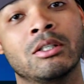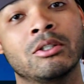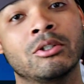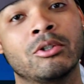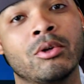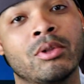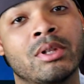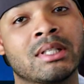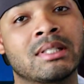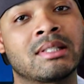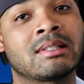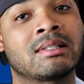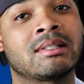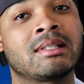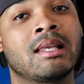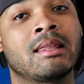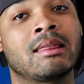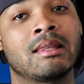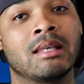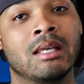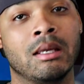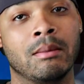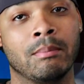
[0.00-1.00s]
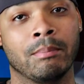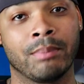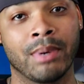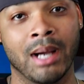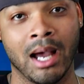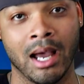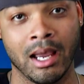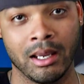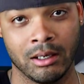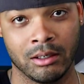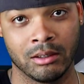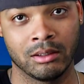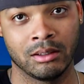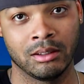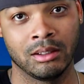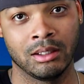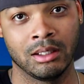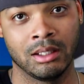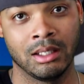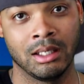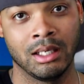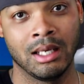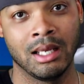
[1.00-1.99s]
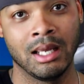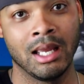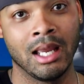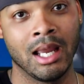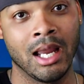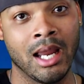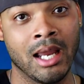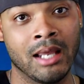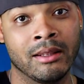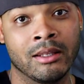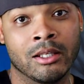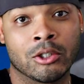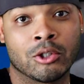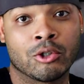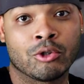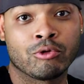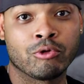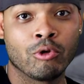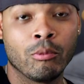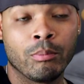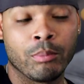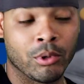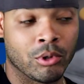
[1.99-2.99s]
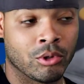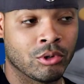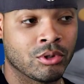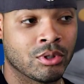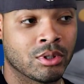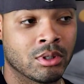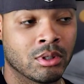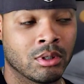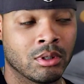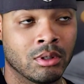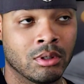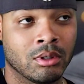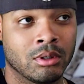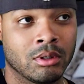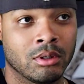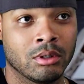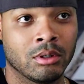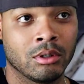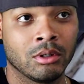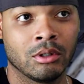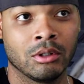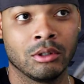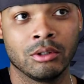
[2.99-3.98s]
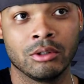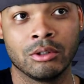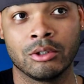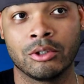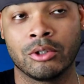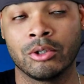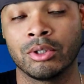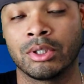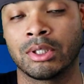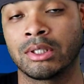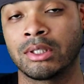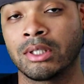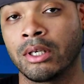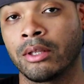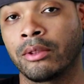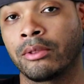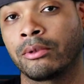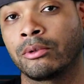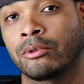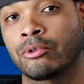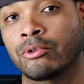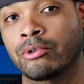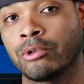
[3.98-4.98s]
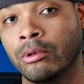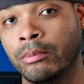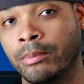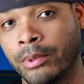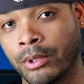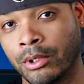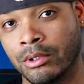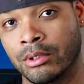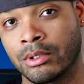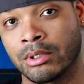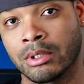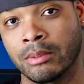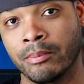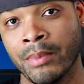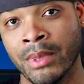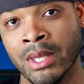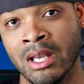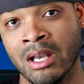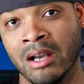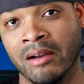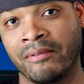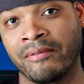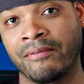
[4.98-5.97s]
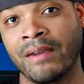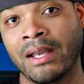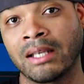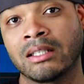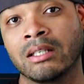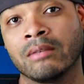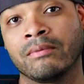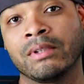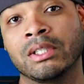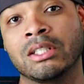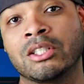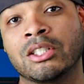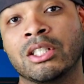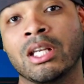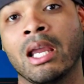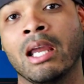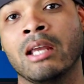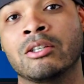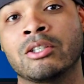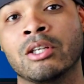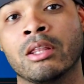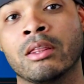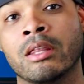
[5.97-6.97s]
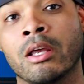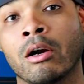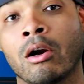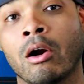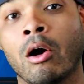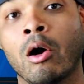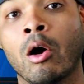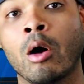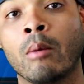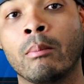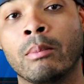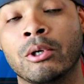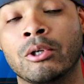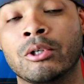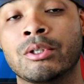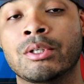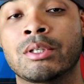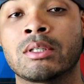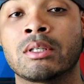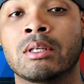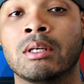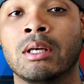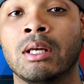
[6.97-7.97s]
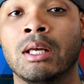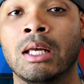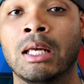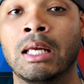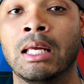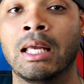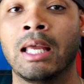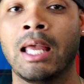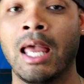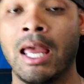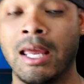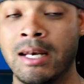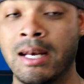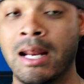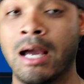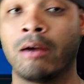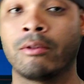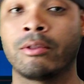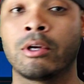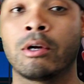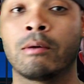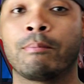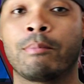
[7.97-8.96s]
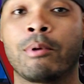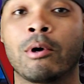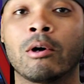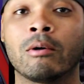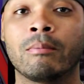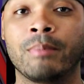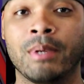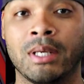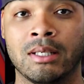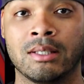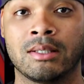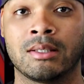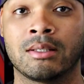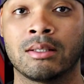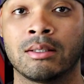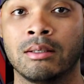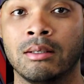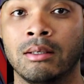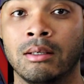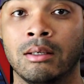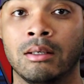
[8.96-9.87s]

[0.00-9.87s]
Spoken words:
to the Sith Empire and the Troopers to Sith Troopers, effectively changing their armors and now their purpose.